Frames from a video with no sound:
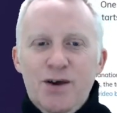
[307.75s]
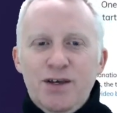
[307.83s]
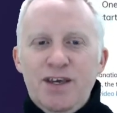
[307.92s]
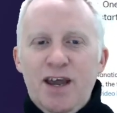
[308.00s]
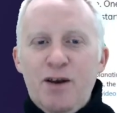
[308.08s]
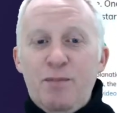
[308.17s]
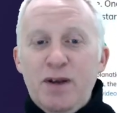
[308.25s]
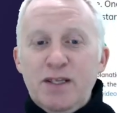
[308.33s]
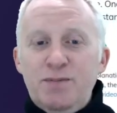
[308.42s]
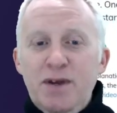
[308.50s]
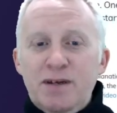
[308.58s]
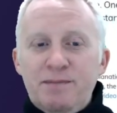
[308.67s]
Can I
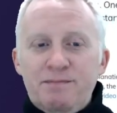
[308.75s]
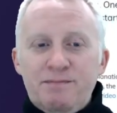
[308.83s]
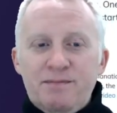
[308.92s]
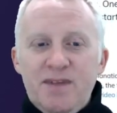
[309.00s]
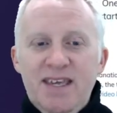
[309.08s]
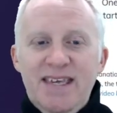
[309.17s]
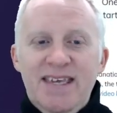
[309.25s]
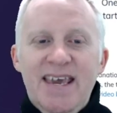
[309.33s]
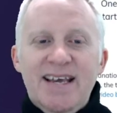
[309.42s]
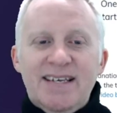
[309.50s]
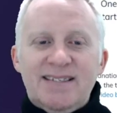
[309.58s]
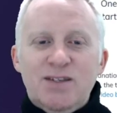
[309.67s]
participate?
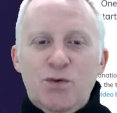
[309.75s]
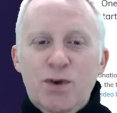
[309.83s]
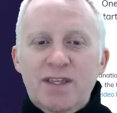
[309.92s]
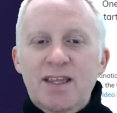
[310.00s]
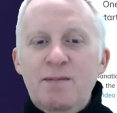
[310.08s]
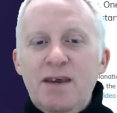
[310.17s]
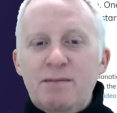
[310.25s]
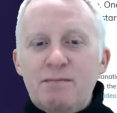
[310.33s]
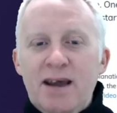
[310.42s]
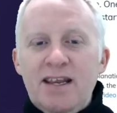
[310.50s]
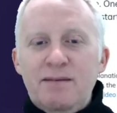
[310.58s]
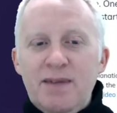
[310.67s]
Yes, with Nimiq
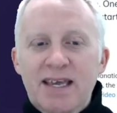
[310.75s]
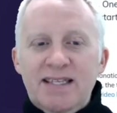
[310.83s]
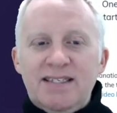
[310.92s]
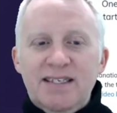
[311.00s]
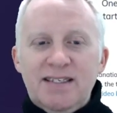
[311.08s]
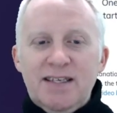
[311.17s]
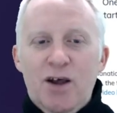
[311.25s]
mining, it's easy.